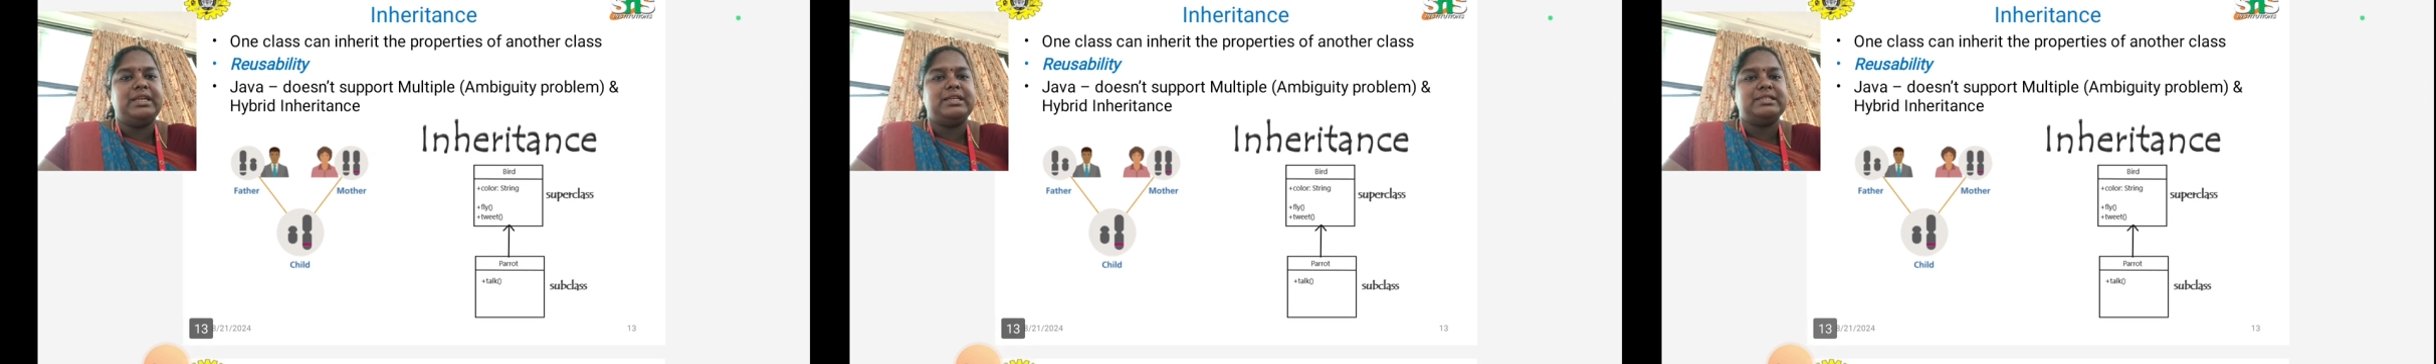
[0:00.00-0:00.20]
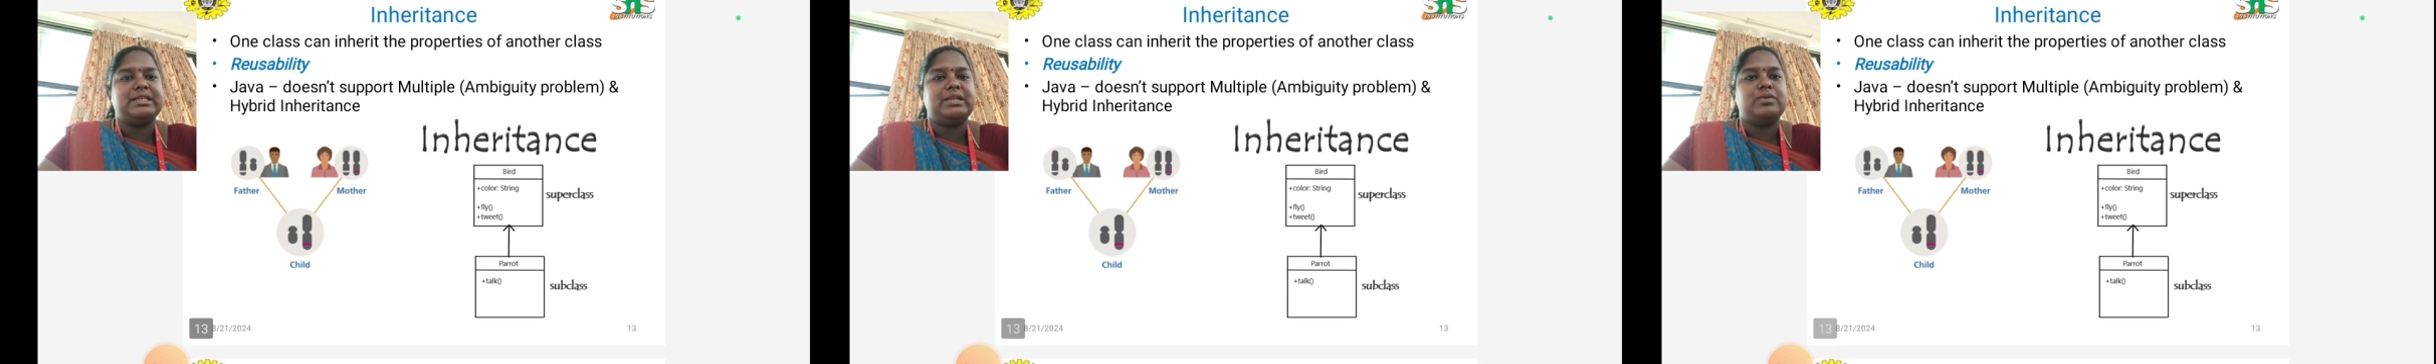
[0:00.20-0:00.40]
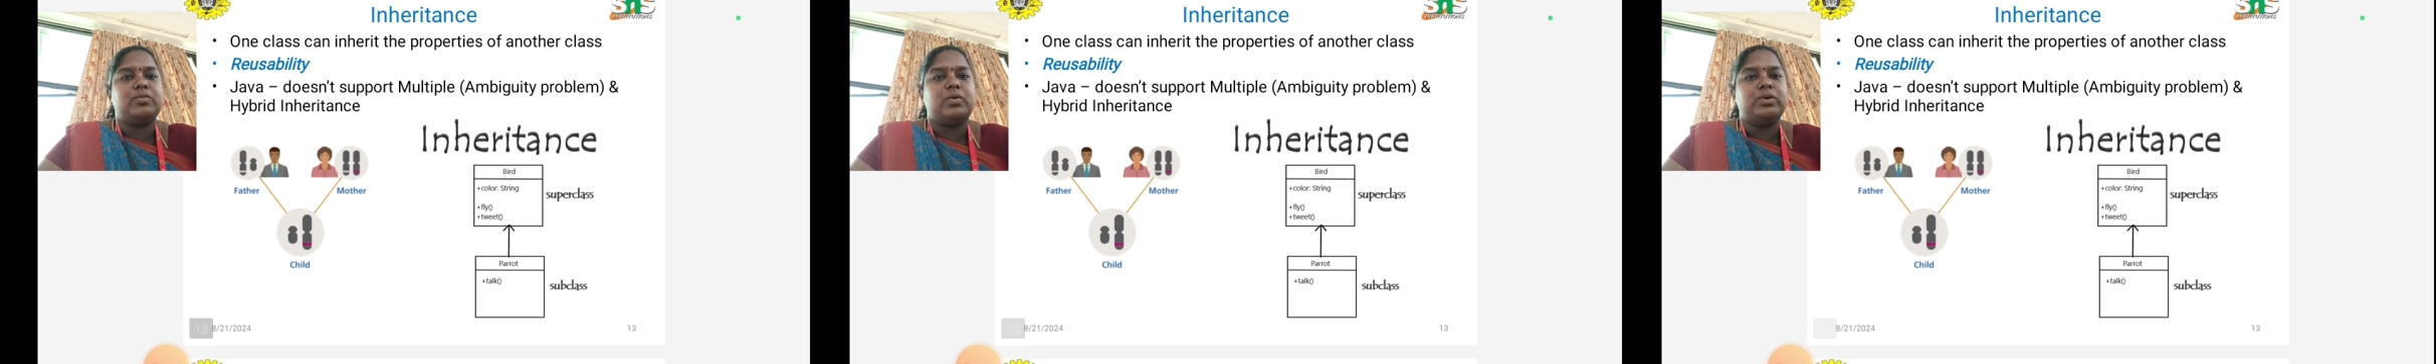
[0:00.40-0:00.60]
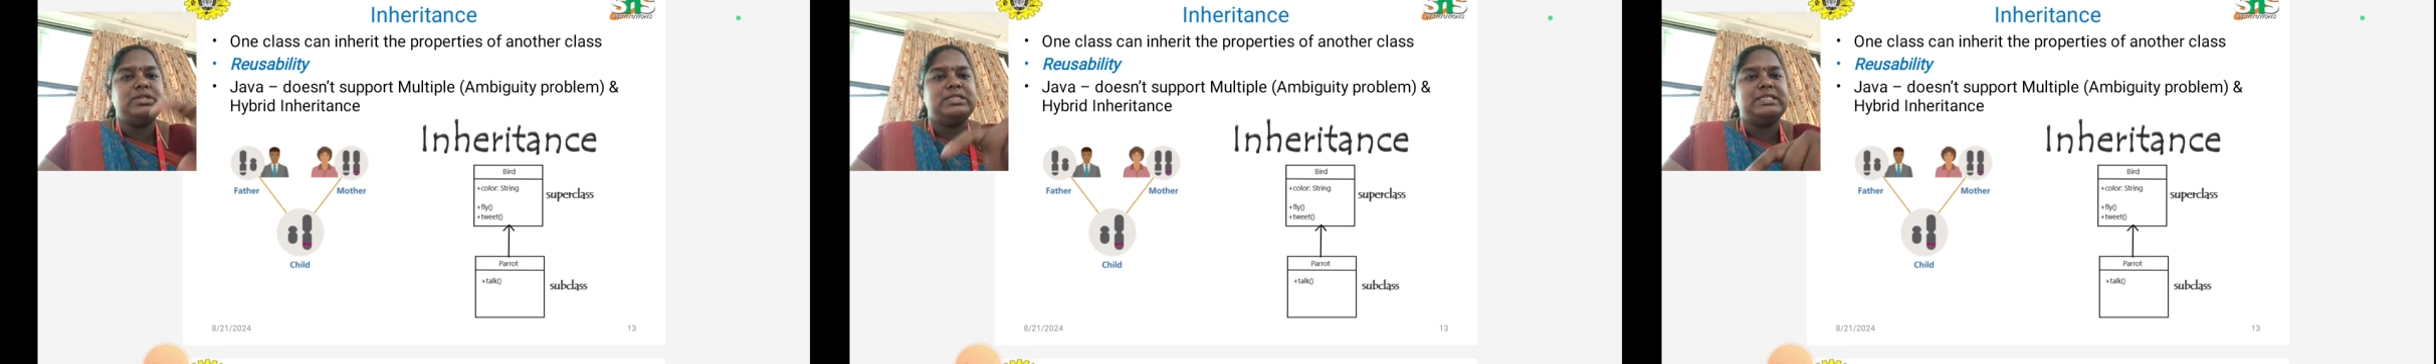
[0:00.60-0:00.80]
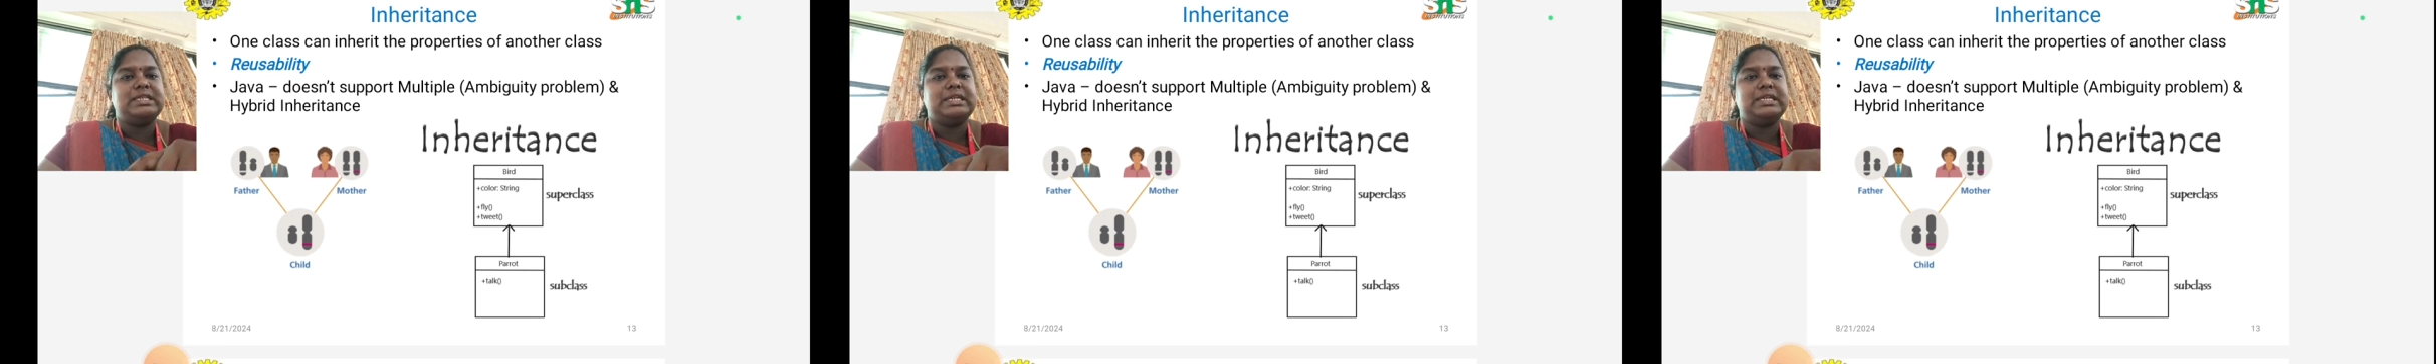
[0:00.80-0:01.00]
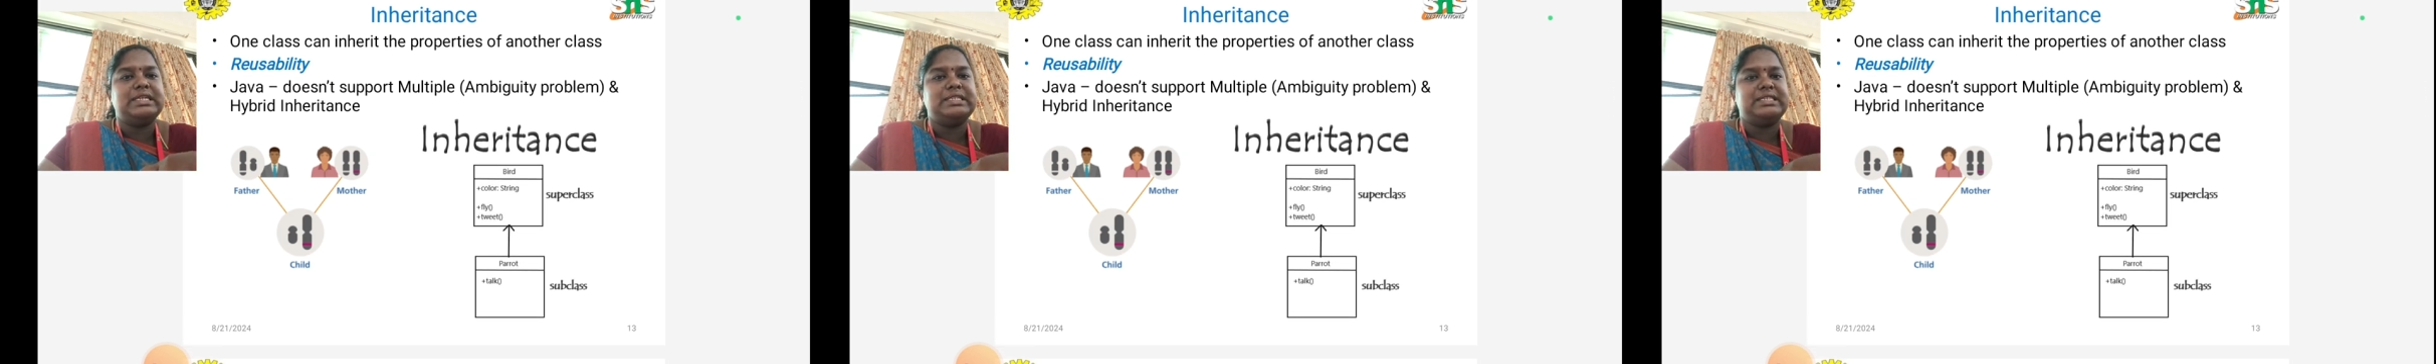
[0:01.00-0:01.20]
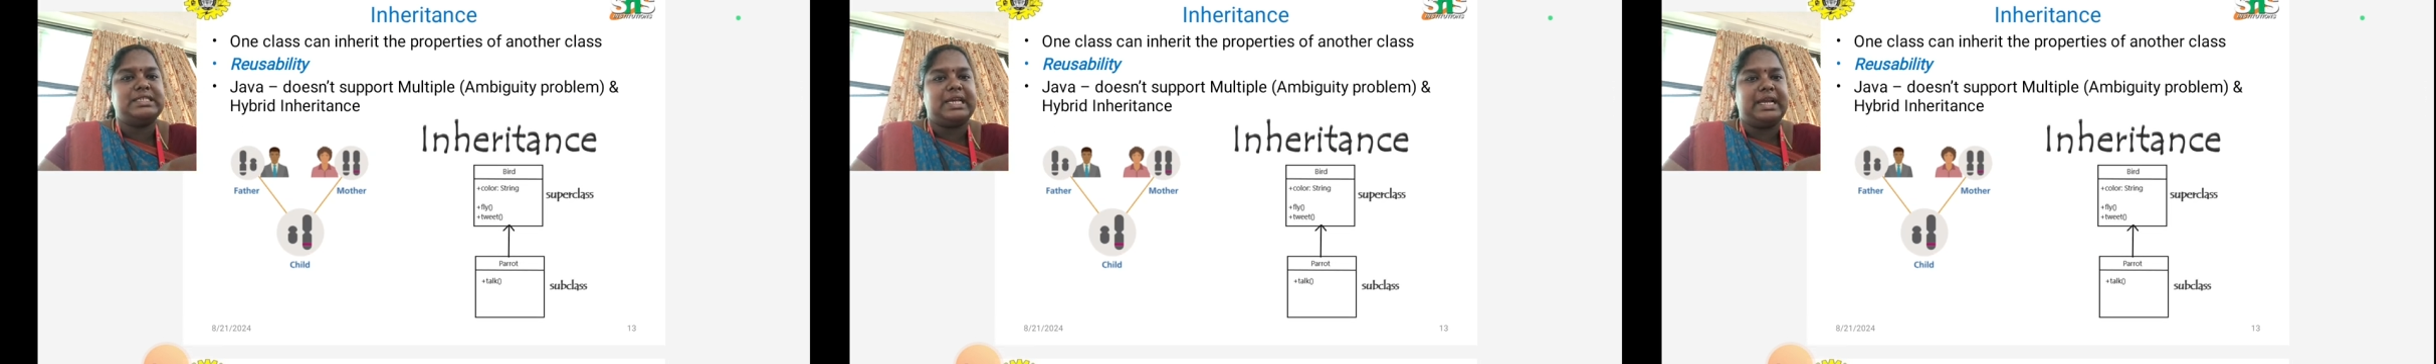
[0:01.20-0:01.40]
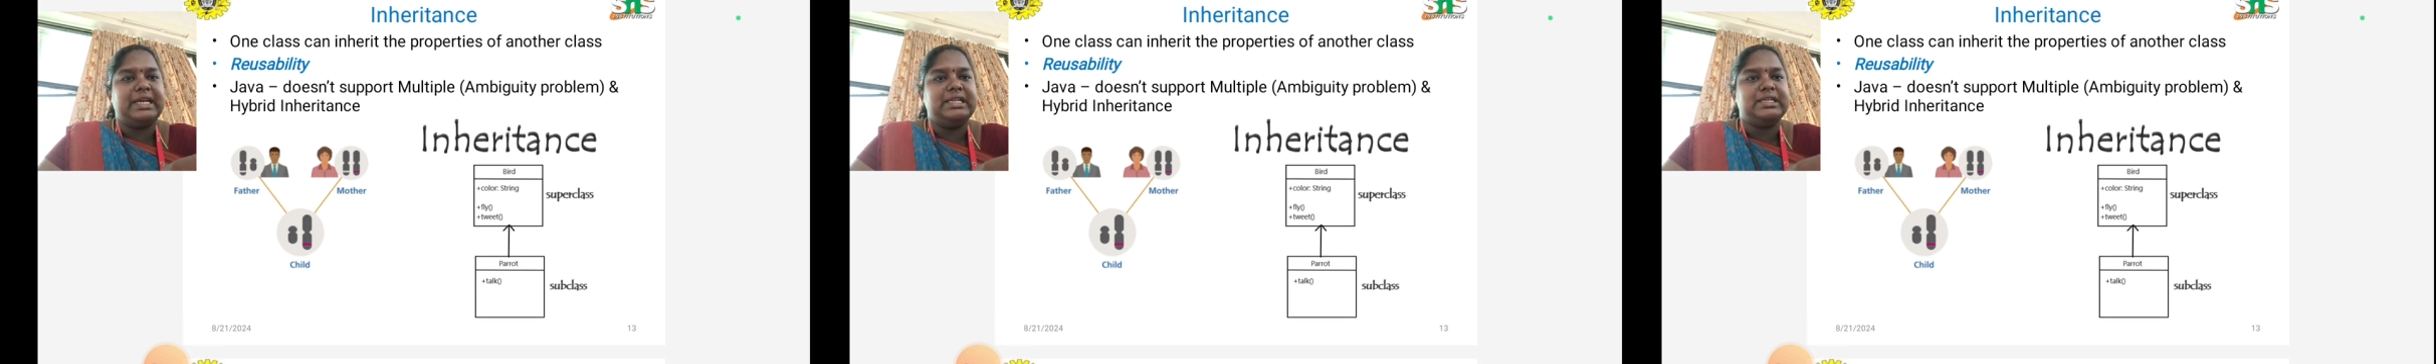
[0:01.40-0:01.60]
it is one single
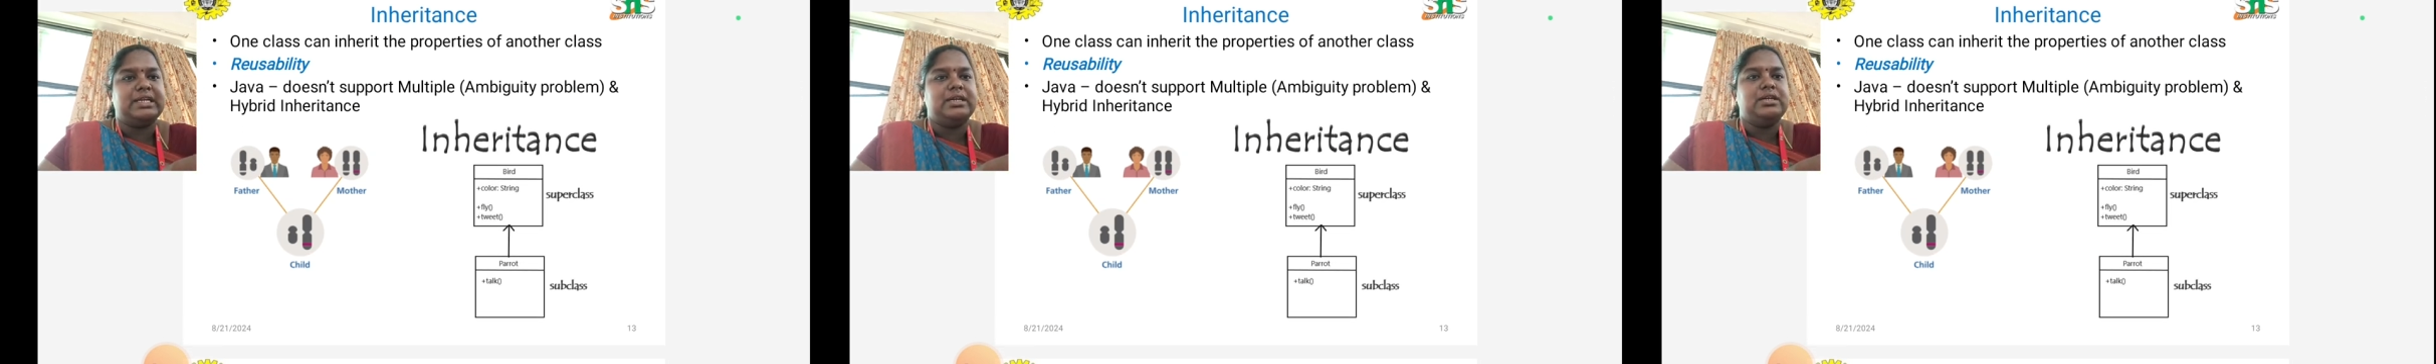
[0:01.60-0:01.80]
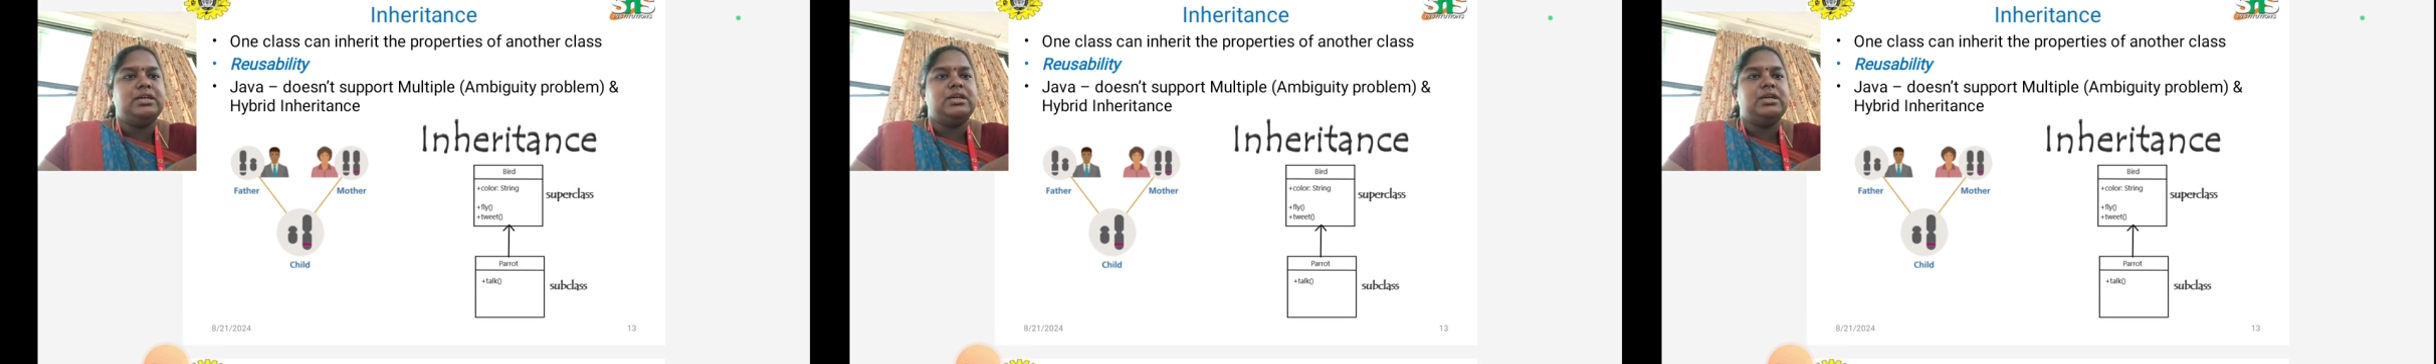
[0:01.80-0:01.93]
child.